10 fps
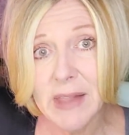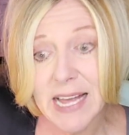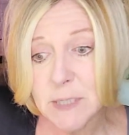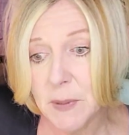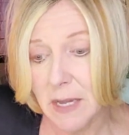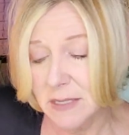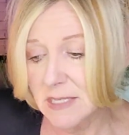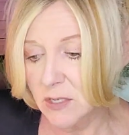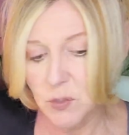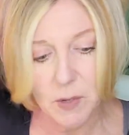last but not
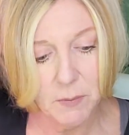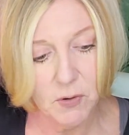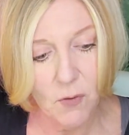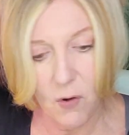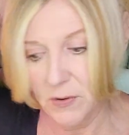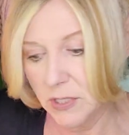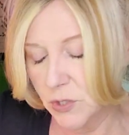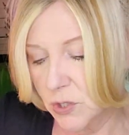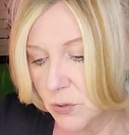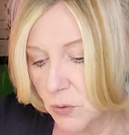least, I do want to move over
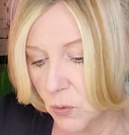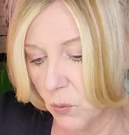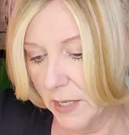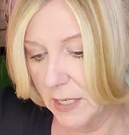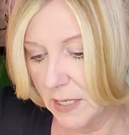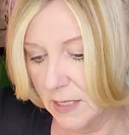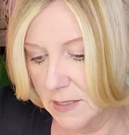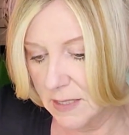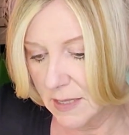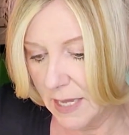into what it
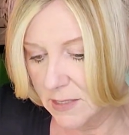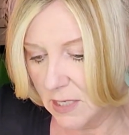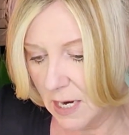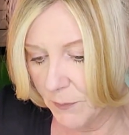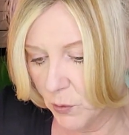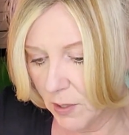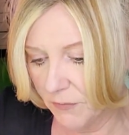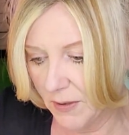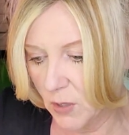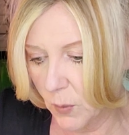is that um, you're going
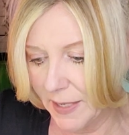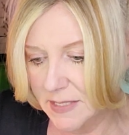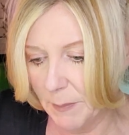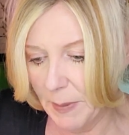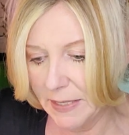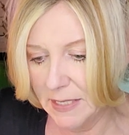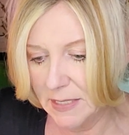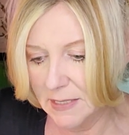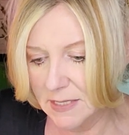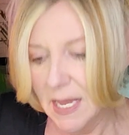to find the greatest
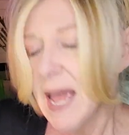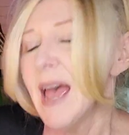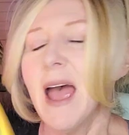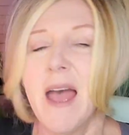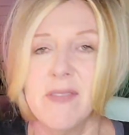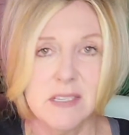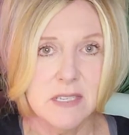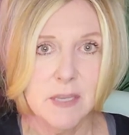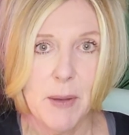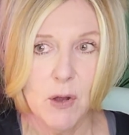abundance. And this
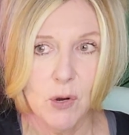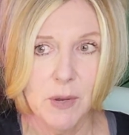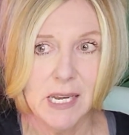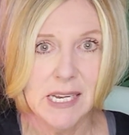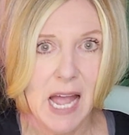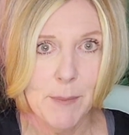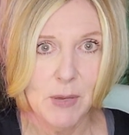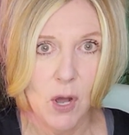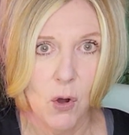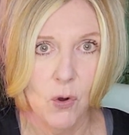is about creating
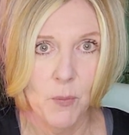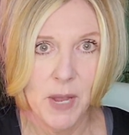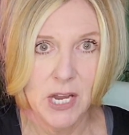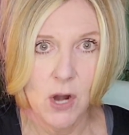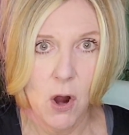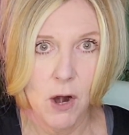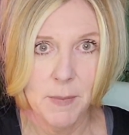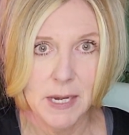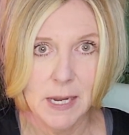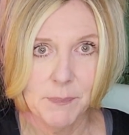happy home and
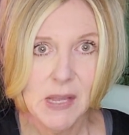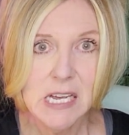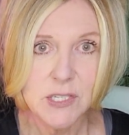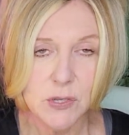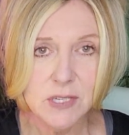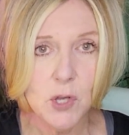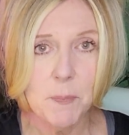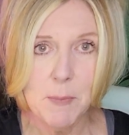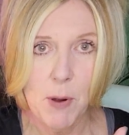harmony. So this could